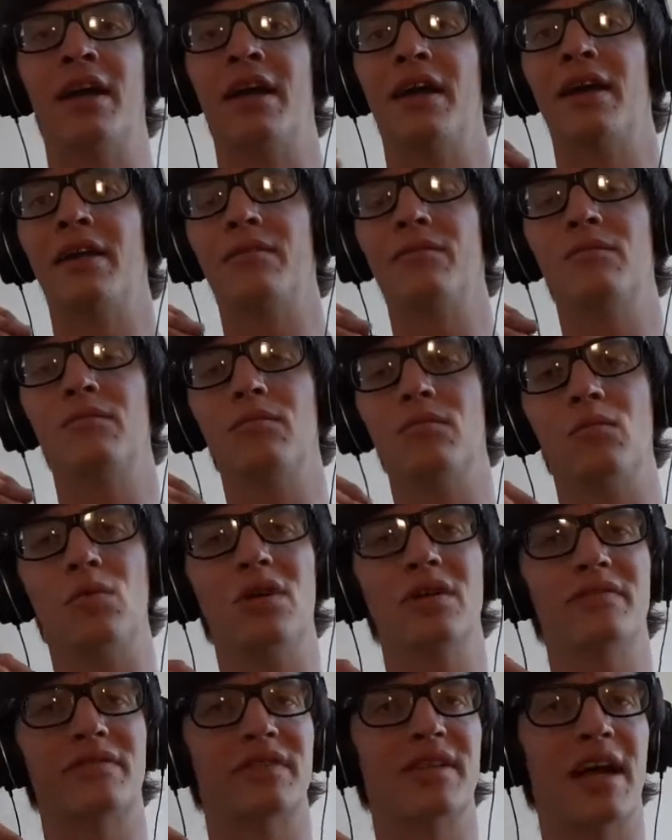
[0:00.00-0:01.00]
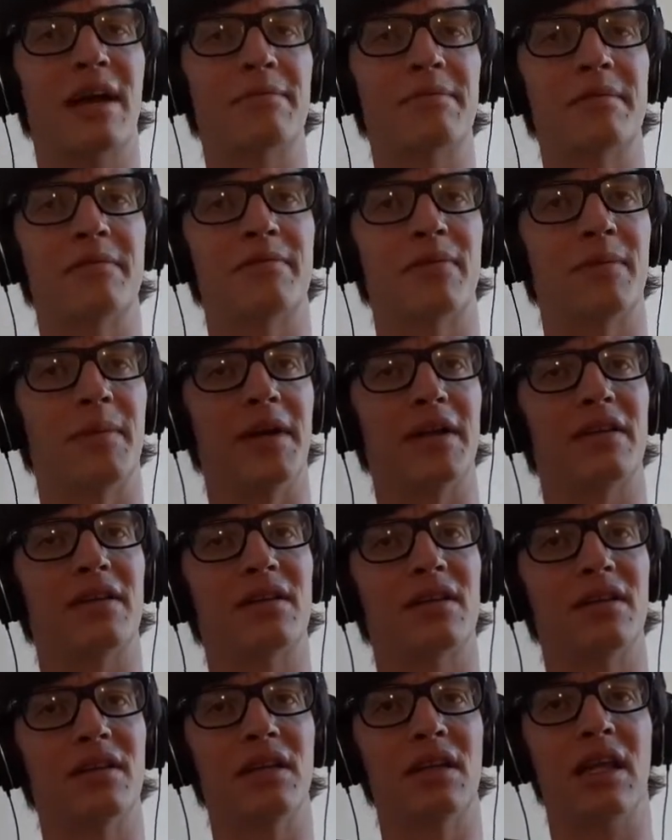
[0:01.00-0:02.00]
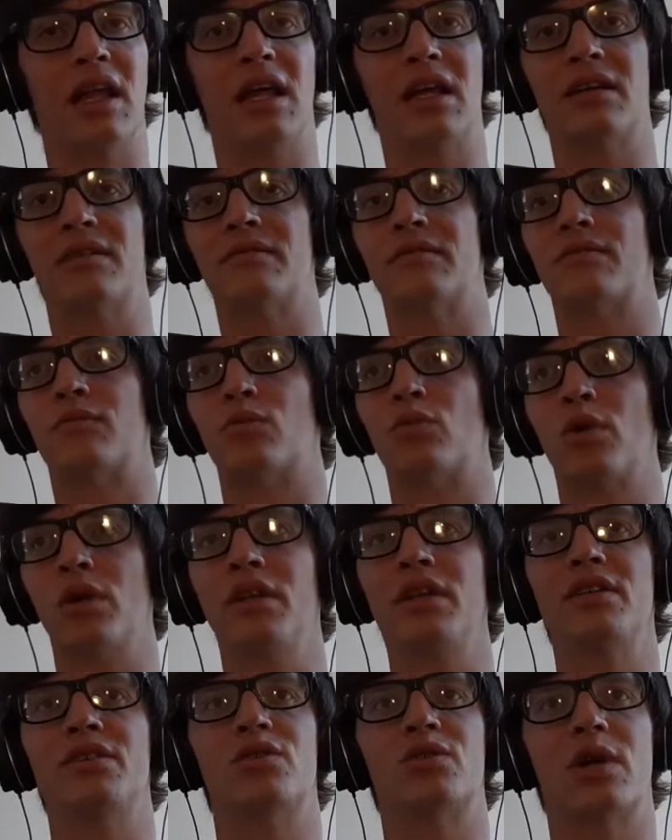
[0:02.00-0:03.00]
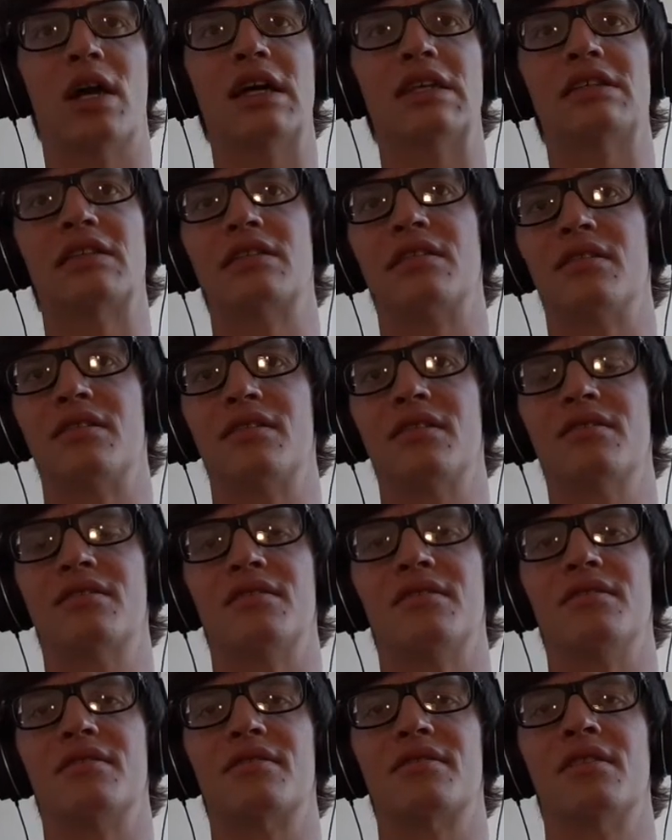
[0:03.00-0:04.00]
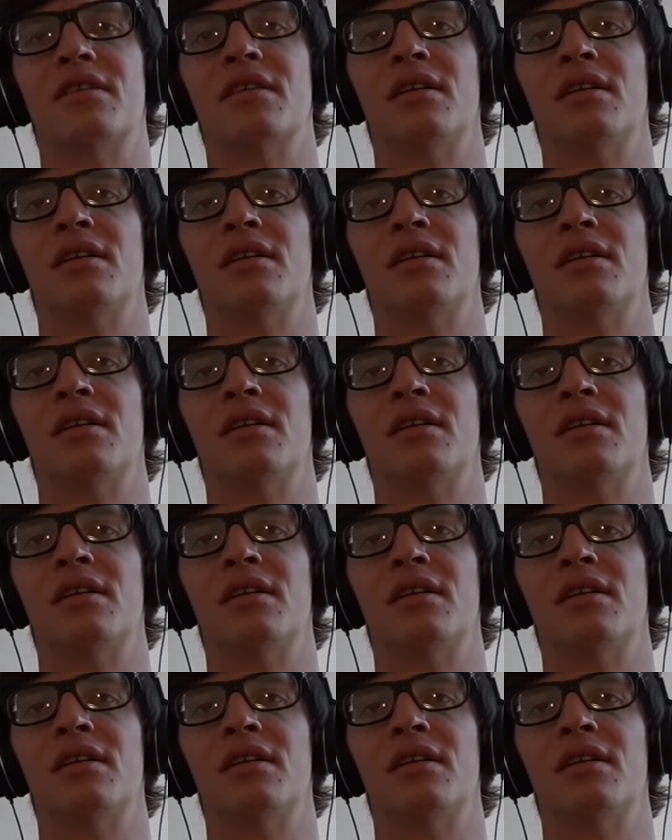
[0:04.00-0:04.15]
and would have stopped him from making a lot of really tragic decisions.